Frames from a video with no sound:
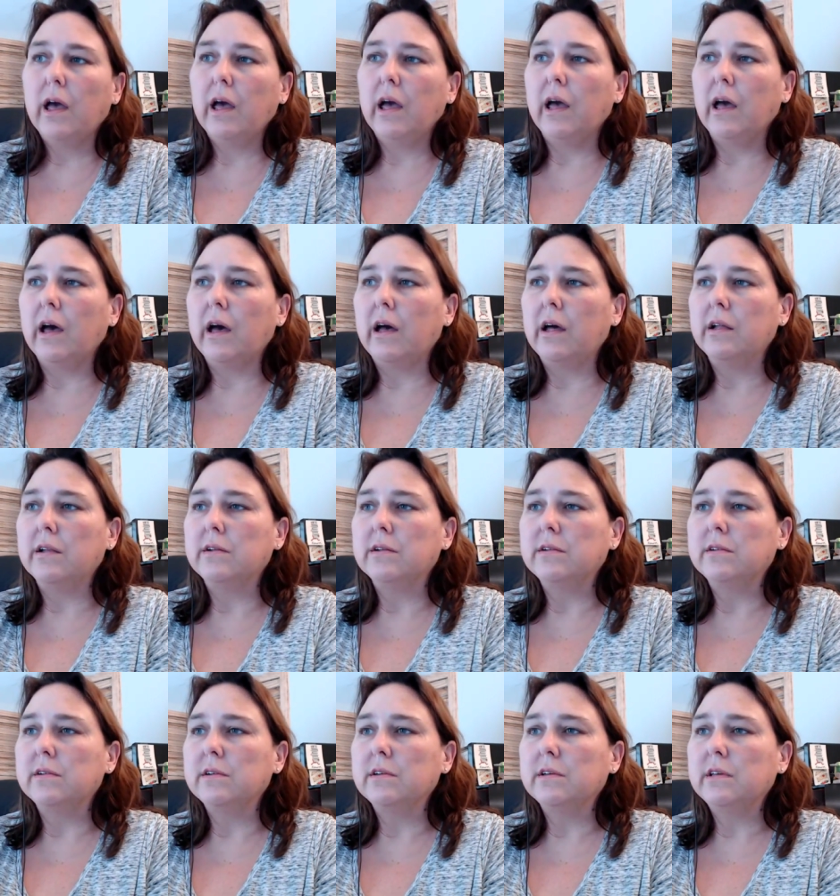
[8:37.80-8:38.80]

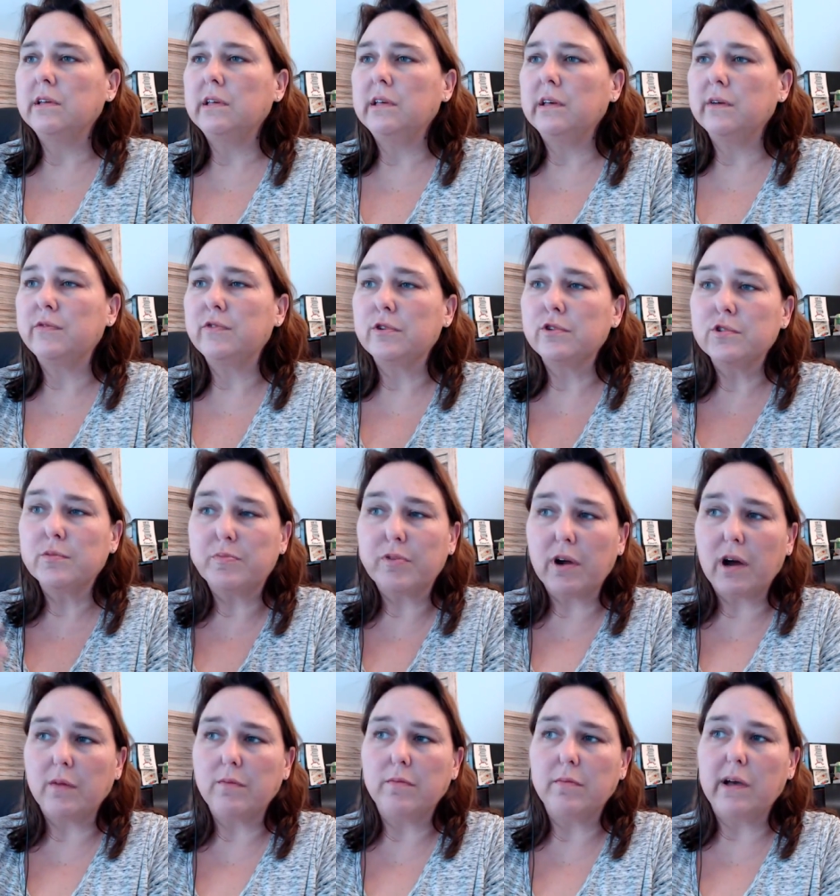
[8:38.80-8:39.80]
And if there's a
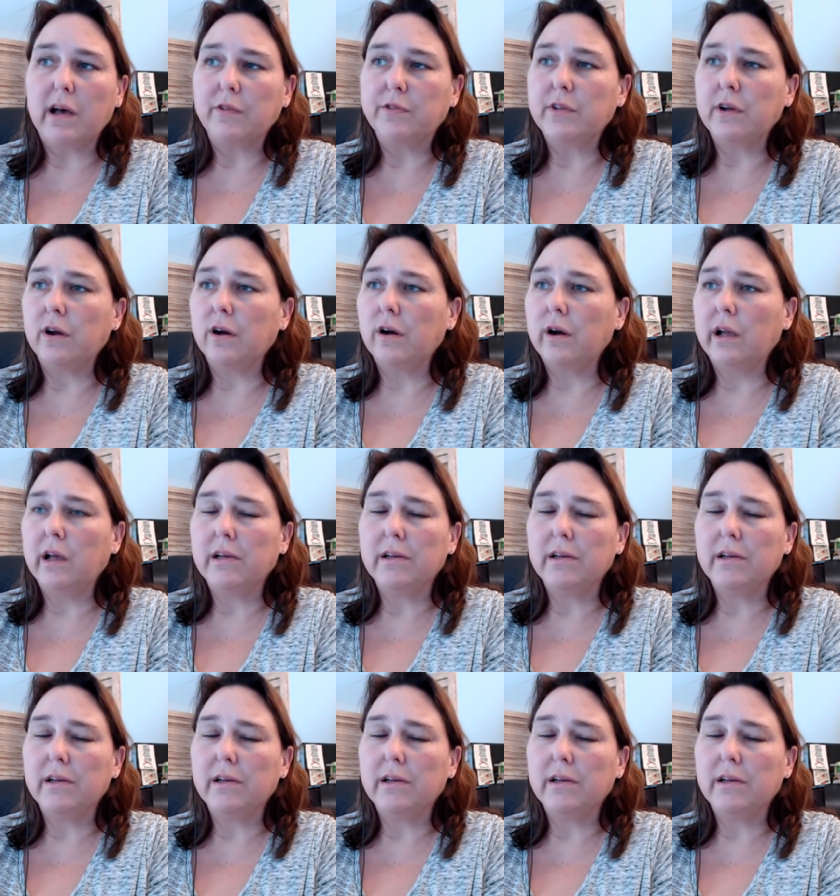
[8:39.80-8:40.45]
problem out there